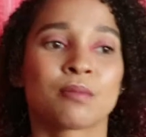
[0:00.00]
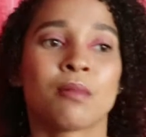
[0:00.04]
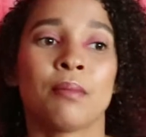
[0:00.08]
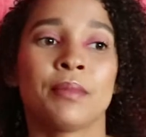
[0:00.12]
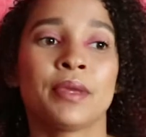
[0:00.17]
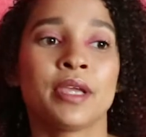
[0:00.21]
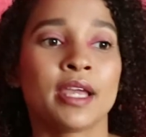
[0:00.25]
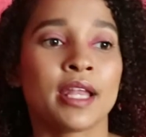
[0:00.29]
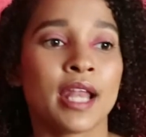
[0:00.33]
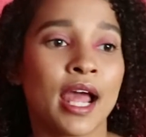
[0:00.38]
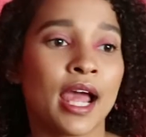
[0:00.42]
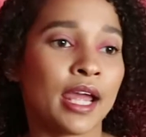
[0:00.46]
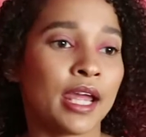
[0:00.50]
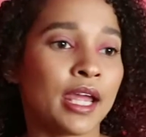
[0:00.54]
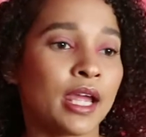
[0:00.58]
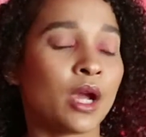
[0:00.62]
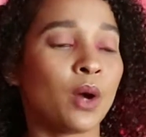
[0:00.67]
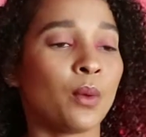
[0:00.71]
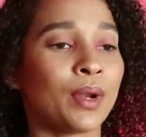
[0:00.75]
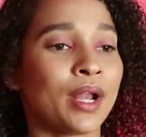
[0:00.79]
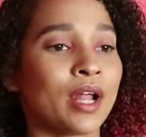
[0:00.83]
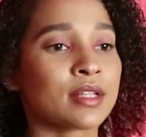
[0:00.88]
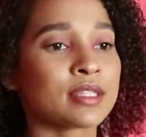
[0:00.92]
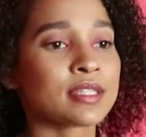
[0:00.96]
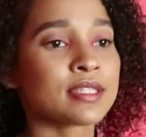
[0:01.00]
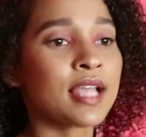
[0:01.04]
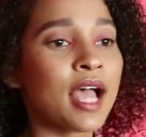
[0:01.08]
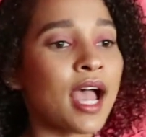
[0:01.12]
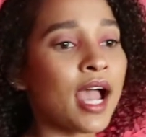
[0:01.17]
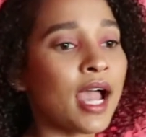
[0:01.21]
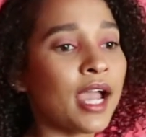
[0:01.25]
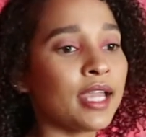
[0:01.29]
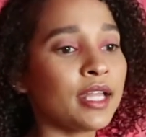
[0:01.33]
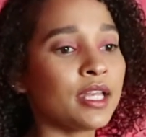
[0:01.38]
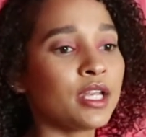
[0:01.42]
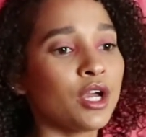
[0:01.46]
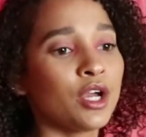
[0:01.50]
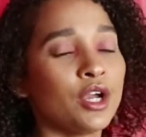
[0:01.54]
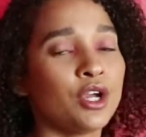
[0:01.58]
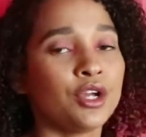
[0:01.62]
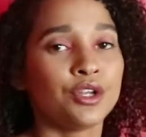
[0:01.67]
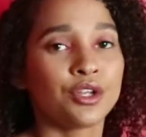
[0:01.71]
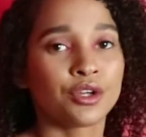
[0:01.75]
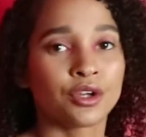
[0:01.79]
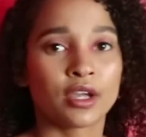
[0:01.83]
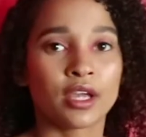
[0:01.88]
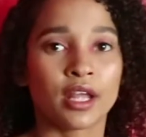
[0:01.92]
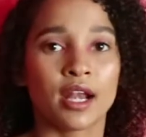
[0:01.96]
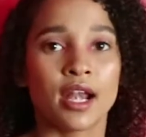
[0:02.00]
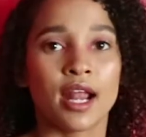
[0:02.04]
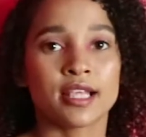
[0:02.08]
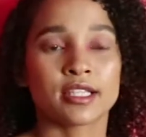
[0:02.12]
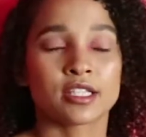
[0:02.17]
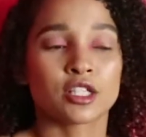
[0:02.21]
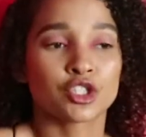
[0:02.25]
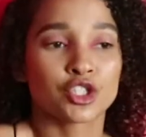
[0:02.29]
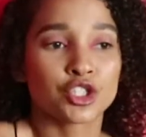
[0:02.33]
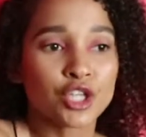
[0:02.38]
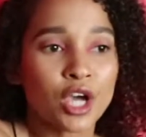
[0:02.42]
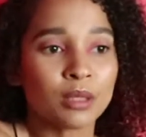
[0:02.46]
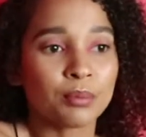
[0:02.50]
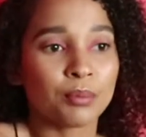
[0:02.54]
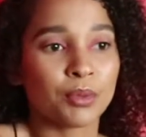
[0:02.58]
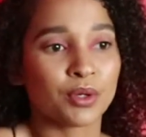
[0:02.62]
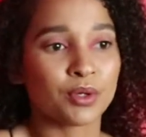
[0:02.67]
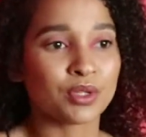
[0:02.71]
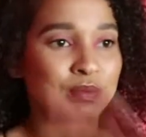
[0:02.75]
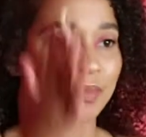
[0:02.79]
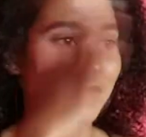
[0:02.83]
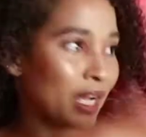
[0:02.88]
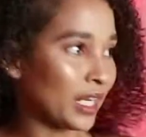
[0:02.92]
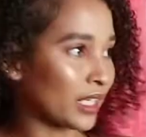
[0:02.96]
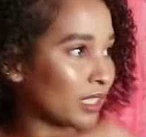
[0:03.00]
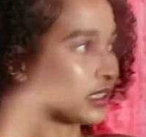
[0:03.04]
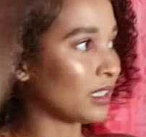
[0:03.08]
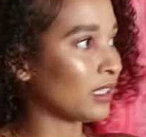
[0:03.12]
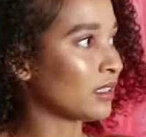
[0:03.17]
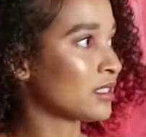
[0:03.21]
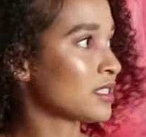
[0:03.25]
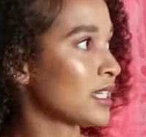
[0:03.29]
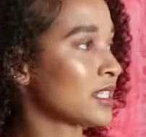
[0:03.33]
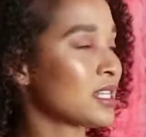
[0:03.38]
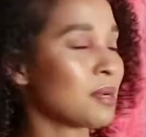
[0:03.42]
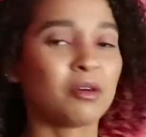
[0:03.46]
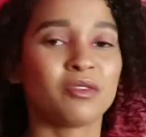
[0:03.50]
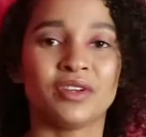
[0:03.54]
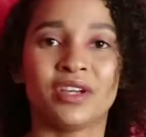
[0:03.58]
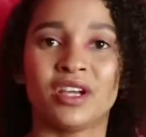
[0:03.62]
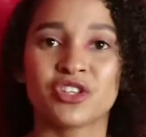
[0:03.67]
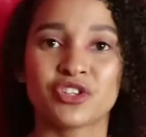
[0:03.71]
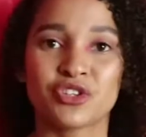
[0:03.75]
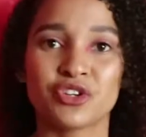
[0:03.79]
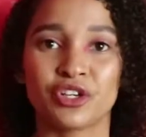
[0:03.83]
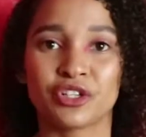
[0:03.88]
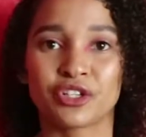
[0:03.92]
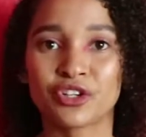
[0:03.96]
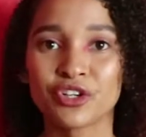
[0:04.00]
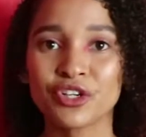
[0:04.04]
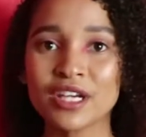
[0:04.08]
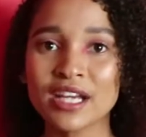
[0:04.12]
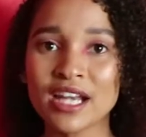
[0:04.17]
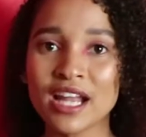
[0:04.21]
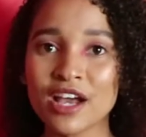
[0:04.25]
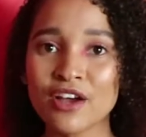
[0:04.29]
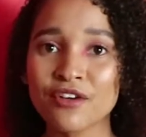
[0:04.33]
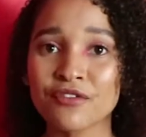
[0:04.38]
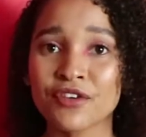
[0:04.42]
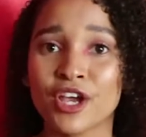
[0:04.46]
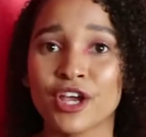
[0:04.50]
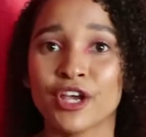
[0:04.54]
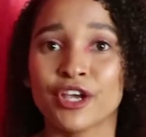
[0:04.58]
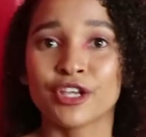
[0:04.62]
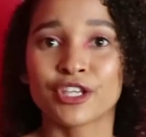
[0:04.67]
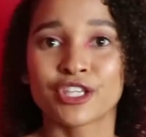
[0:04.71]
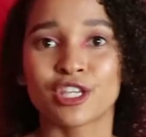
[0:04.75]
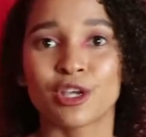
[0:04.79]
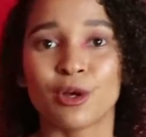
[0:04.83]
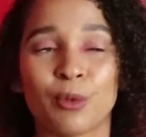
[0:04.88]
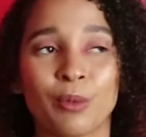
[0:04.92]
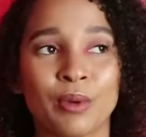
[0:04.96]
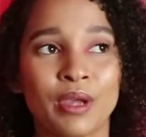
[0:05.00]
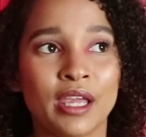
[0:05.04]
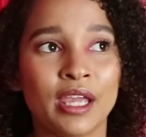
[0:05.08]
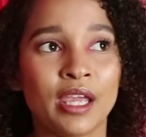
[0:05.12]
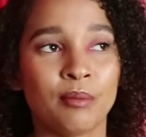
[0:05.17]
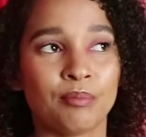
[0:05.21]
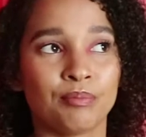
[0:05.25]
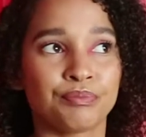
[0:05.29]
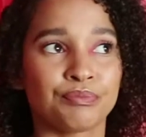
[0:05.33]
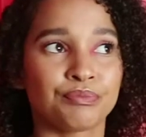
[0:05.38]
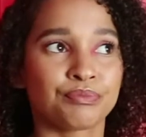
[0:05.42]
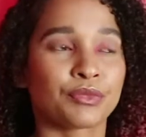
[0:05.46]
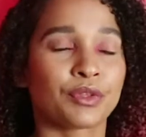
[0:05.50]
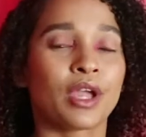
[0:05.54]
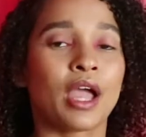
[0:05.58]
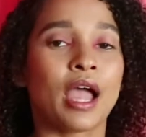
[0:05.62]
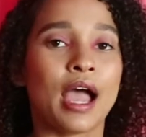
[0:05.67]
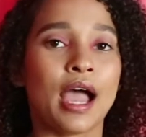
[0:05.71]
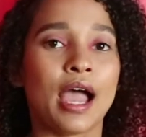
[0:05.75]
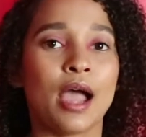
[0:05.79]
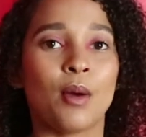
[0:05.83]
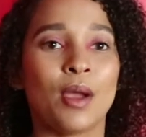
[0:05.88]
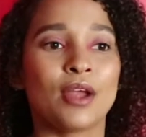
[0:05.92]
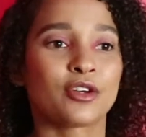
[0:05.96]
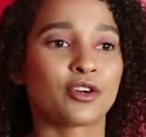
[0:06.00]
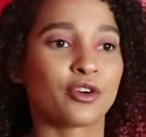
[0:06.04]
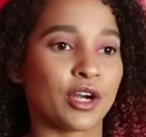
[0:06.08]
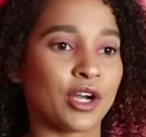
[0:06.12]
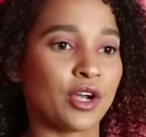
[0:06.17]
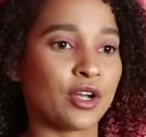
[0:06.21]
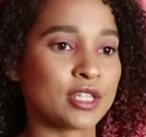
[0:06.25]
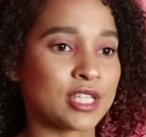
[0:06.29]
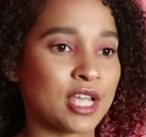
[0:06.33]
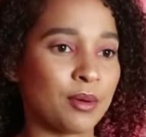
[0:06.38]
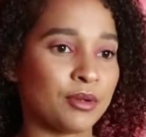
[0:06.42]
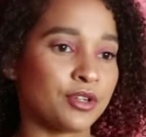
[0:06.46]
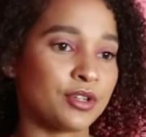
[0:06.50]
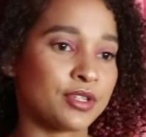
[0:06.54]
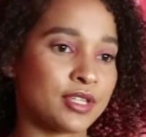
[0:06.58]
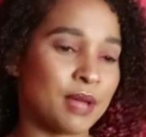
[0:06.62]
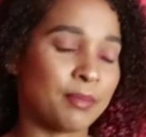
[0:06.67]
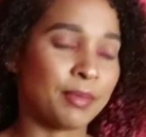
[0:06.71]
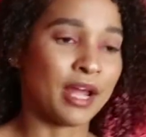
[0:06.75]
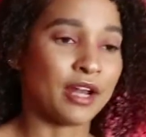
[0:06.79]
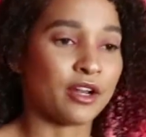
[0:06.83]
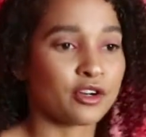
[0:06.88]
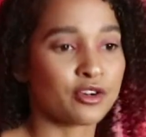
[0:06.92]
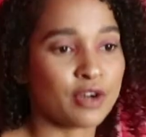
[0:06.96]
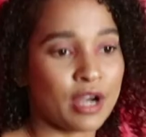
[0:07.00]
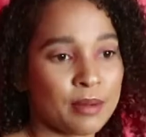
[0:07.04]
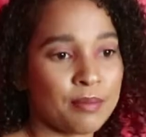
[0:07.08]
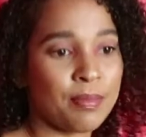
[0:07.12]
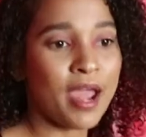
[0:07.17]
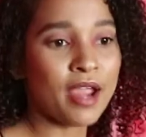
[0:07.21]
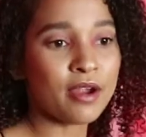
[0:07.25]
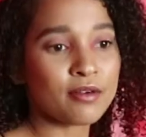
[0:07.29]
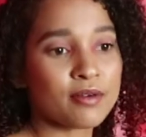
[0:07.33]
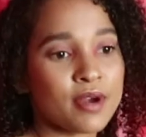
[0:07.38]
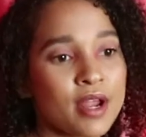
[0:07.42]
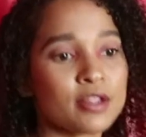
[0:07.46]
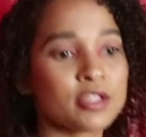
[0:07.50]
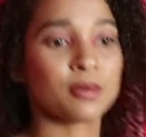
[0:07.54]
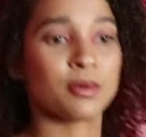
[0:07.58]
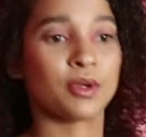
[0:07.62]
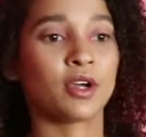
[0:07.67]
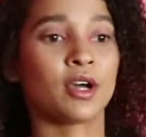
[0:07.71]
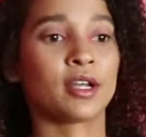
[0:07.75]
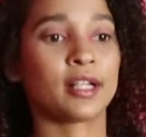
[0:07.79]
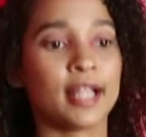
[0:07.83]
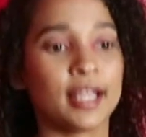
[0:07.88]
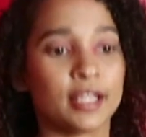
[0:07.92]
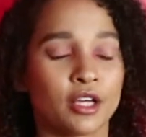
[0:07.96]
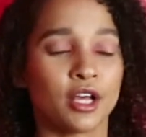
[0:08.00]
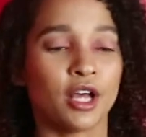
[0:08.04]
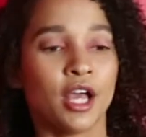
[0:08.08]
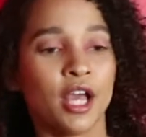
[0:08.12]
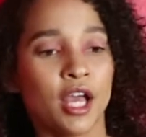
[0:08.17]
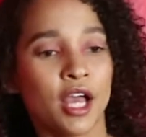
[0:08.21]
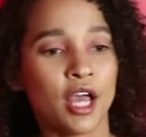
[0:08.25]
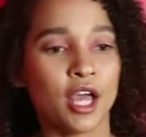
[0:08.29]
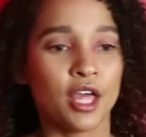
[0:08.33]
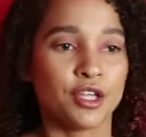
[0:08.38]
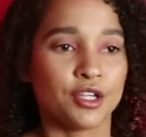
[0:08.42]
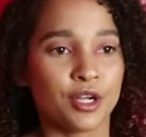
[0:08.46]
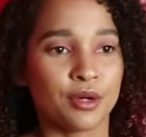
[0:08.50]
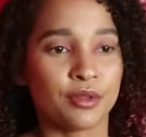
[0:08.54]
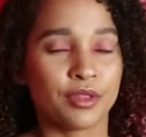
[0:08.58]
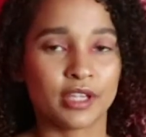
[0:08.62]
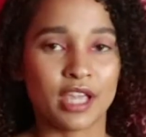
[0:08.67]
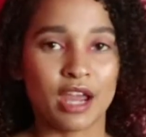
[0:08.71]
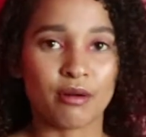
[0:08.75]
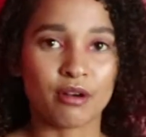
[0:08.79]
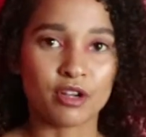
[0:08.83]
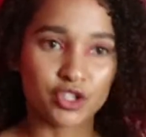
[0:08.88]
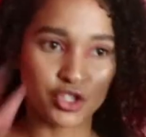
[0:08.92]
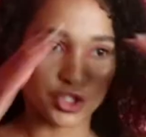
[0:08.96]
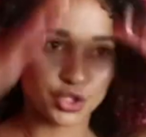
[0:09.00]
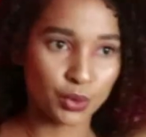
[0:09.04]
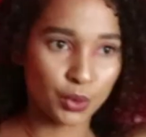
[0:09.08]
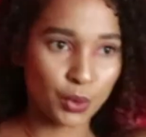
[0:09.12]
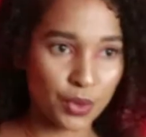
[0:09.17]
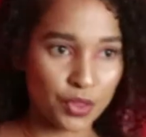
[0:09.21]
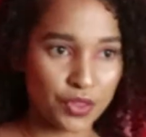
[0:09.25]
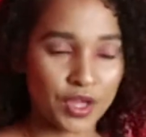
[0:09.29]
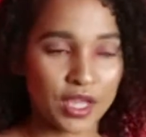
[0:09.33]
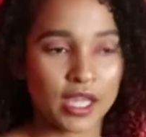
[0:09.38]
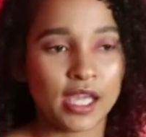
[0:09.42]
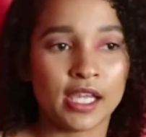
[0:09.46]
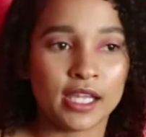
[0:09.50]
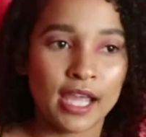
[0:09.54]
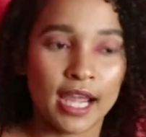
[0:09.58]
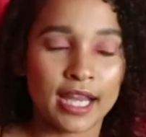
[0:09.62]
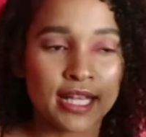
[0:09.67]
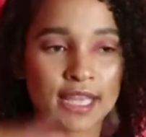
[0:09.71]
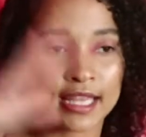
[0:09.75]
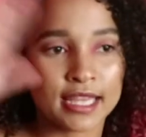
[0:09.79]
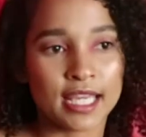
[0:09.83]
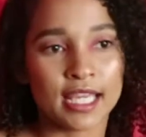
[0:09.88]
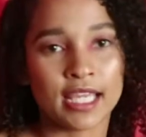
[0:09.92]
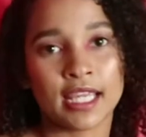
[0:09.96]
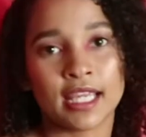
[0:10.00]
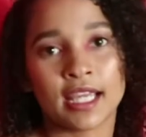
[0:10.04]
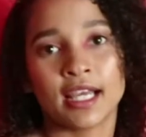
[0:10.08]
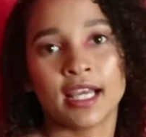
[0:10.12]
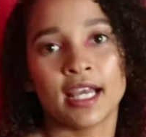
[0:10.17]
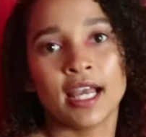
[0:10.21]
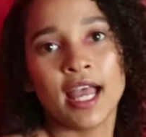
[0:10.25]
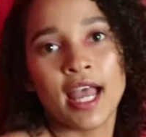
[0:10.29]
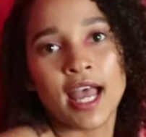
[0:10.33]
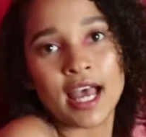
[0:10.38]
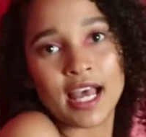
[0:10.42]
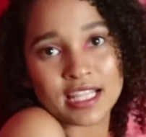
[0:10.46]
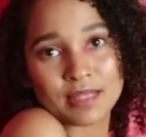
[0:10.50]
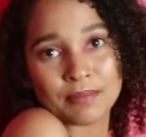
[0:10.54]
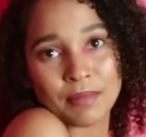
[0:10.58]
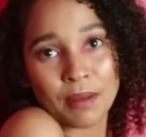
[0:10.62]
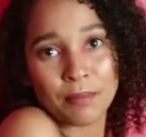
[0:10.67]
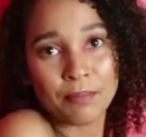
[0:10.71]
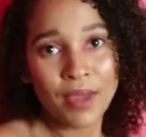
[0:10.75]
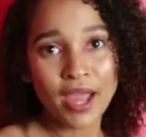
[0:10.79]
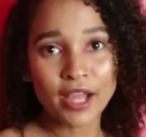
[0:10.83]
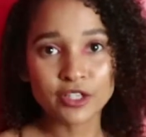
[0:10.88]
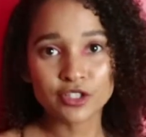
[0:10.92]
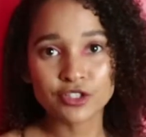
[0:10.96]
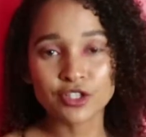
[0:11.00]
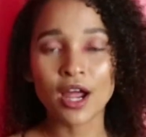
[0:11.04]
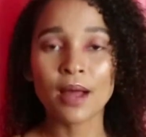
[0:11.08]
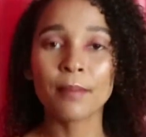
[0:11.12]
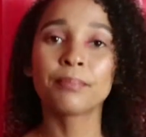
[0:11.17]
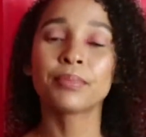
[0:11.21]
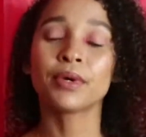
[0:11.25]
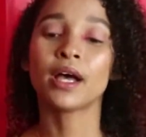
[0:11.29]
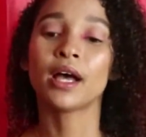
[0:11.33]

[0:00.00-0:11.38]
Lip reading: mommy and I went outside to get a nice little shot because my little setup over here is not good enough. So I had crayons. I wanted to stand behind a gray background. So we got like a, you know, the garage door thingy, gate thing as my backdrop.